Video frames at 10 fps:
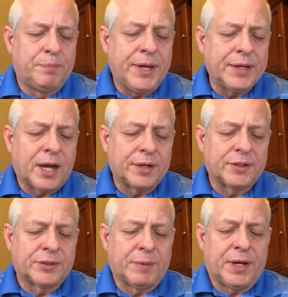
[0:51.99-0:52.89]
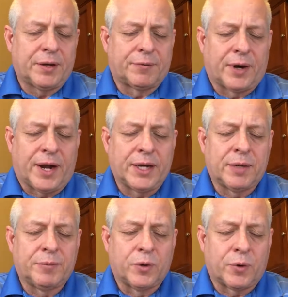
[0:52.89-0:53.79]
Be not dismayed, for I
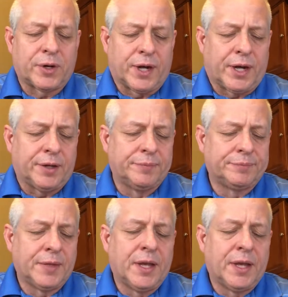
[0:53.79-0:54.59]
am your God.